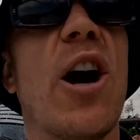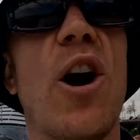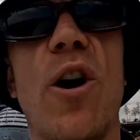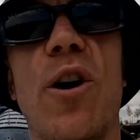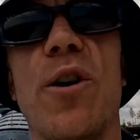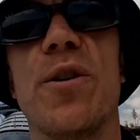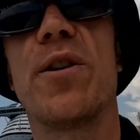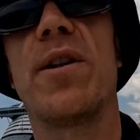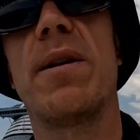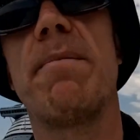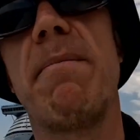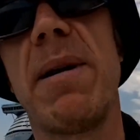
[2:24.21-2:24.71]

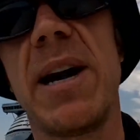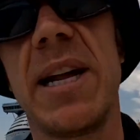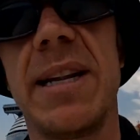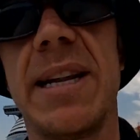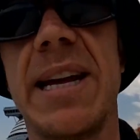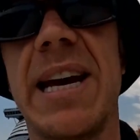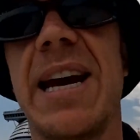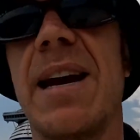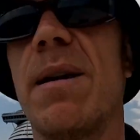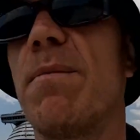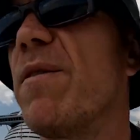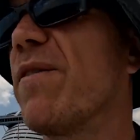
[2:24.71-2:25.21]
on the
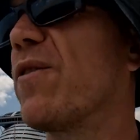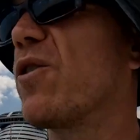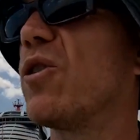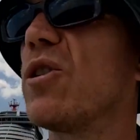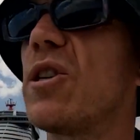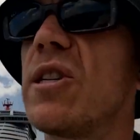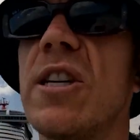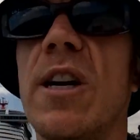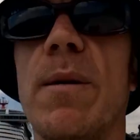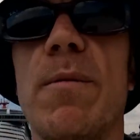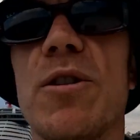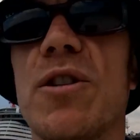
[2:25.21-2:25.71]
Monday and we've
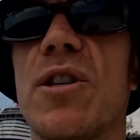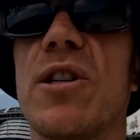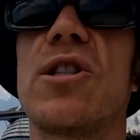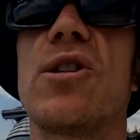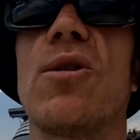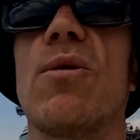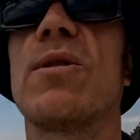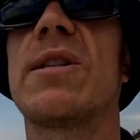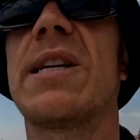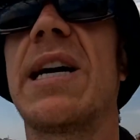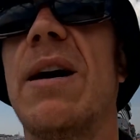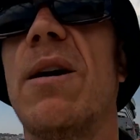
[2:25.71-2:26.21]
got so much to
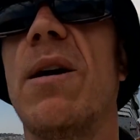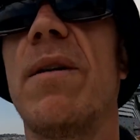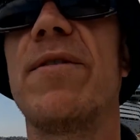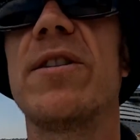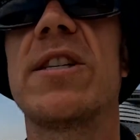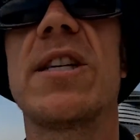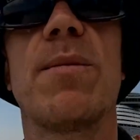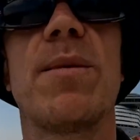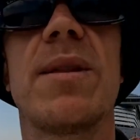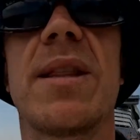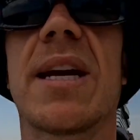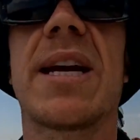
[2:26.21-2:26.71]
sort out
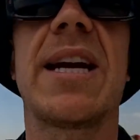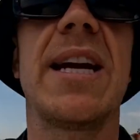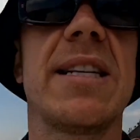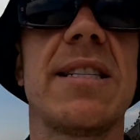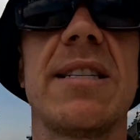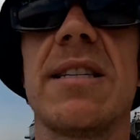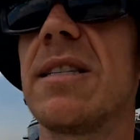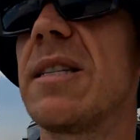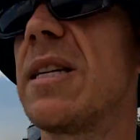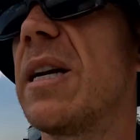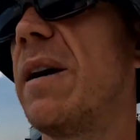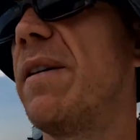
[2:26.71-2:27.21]
obviously with the
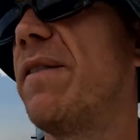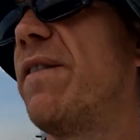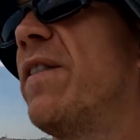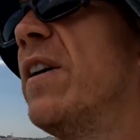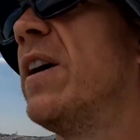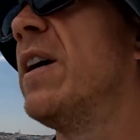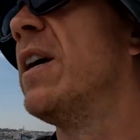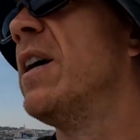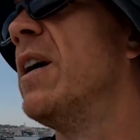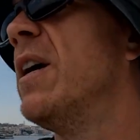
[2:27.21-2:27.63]
kids and stuff.